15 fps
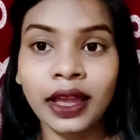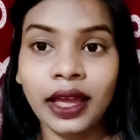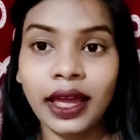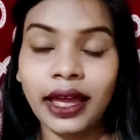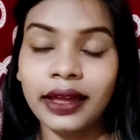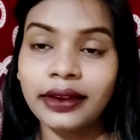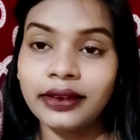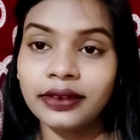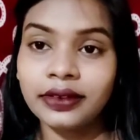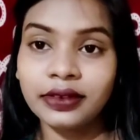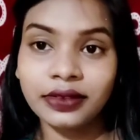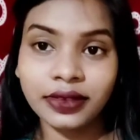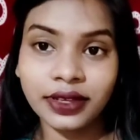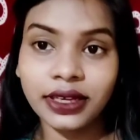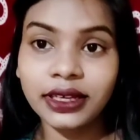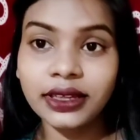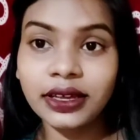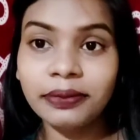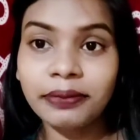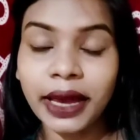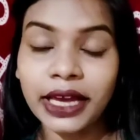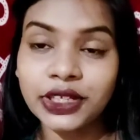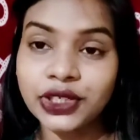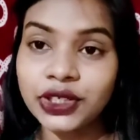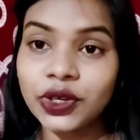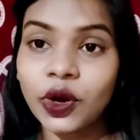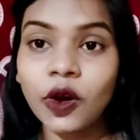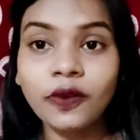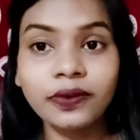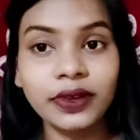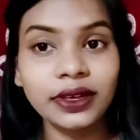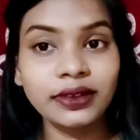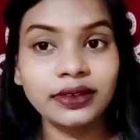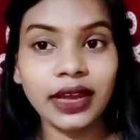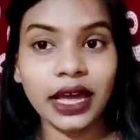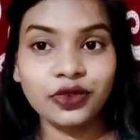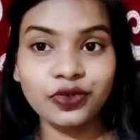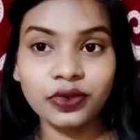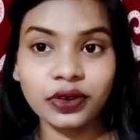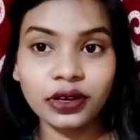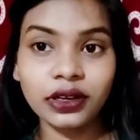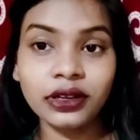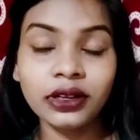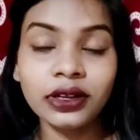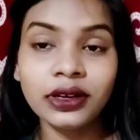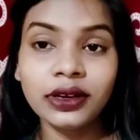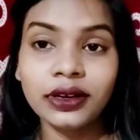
and see the magic of this natural